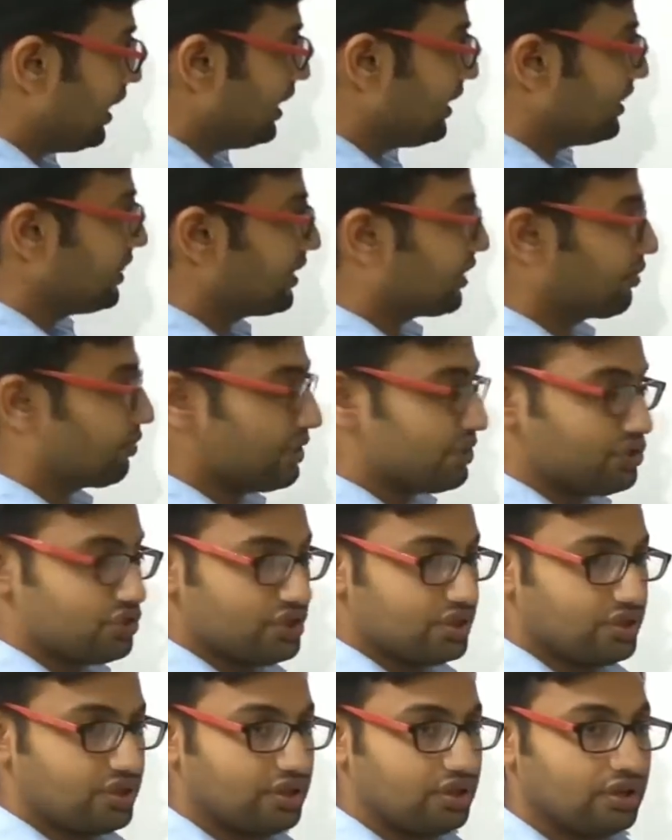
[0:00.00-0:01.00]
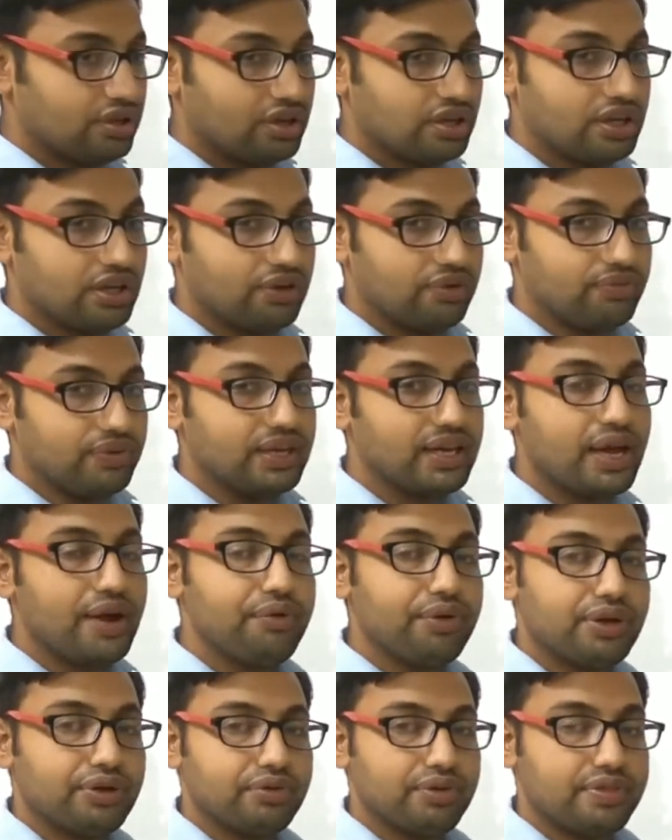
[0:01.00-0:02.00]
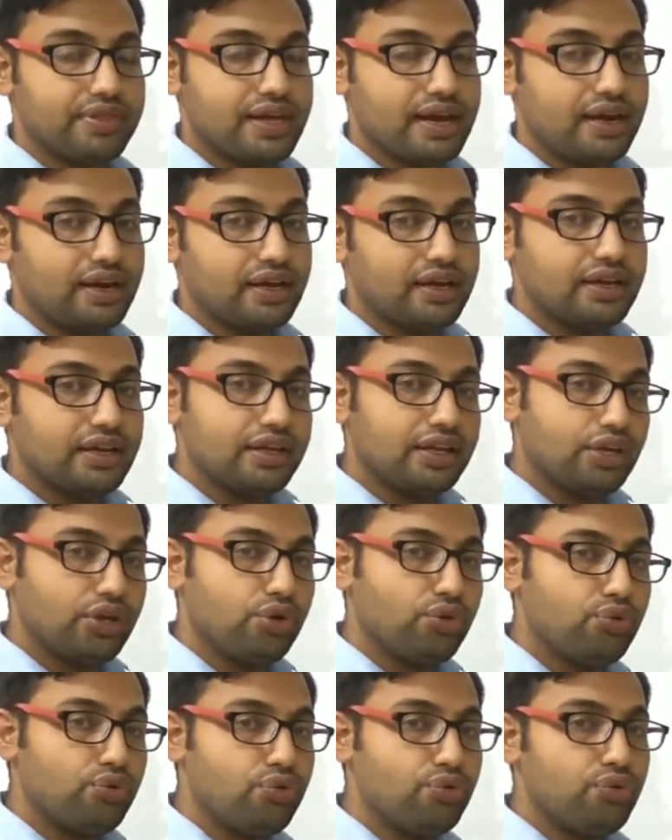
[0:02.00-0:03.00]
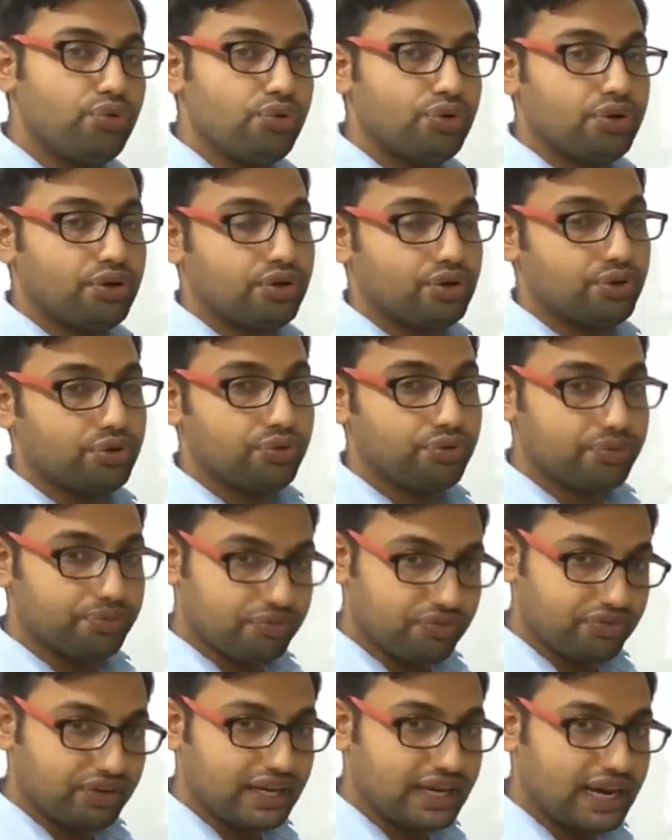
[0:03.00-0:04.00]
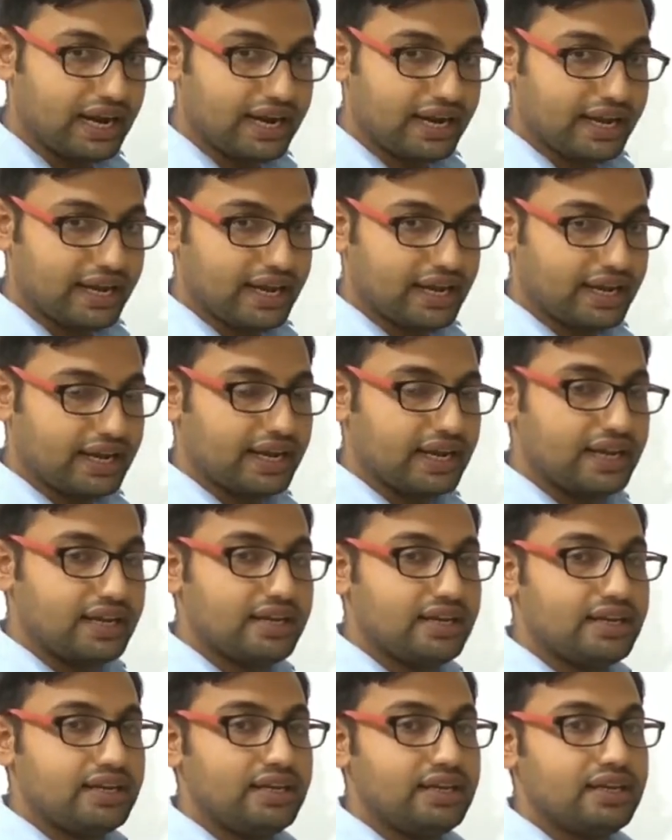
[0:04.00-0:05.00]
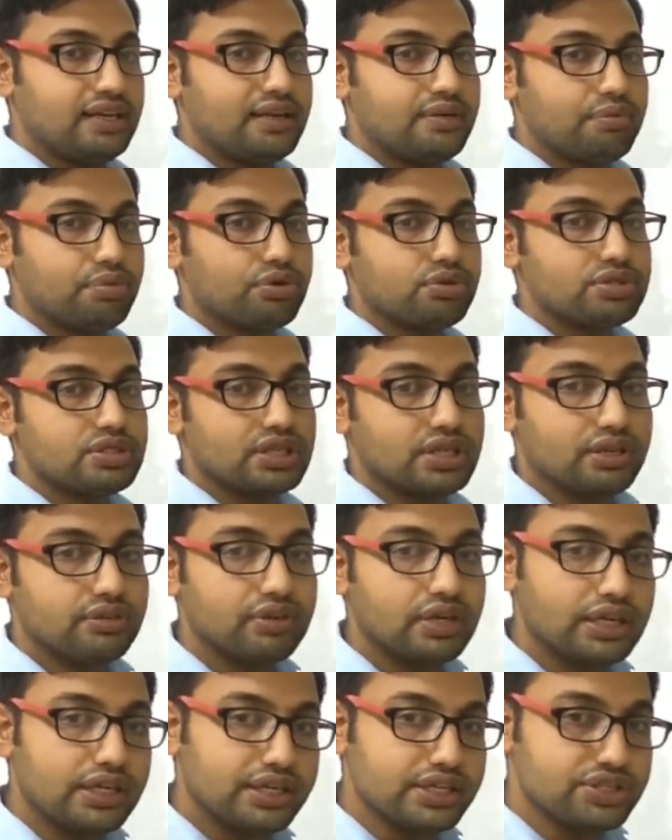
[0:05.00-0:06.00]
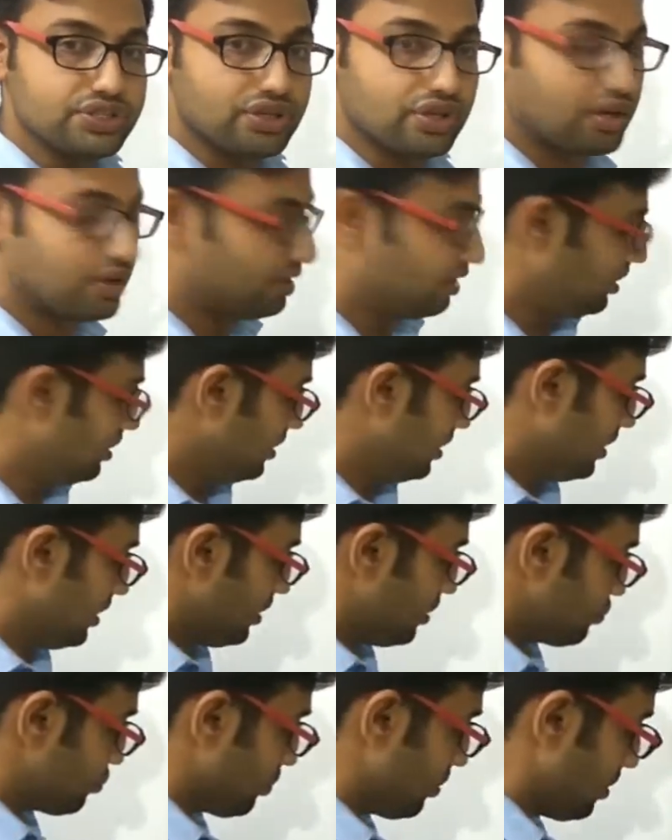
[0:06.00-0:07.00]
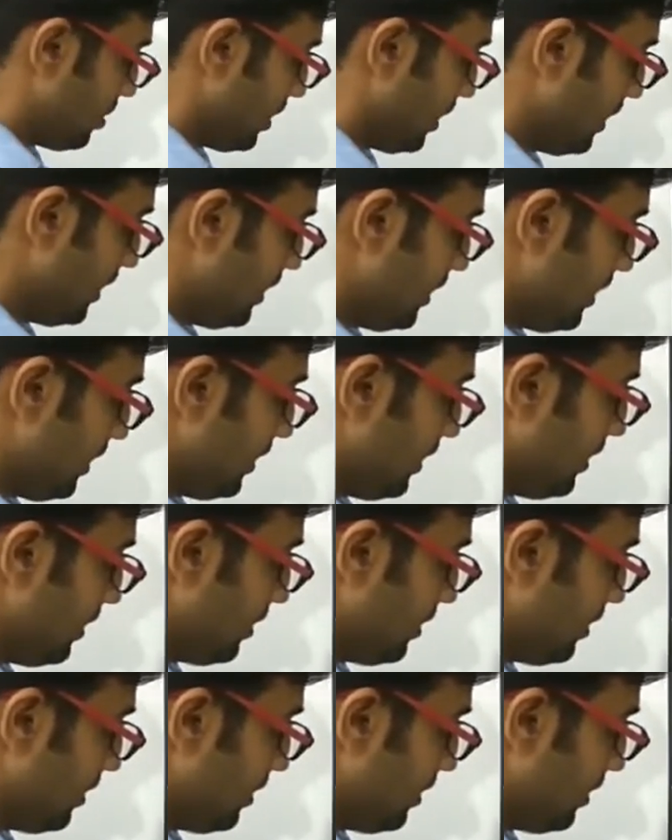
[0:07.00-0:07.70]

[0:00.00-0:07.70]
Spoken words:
and in the question we have given that we can take any positive integer. So 3,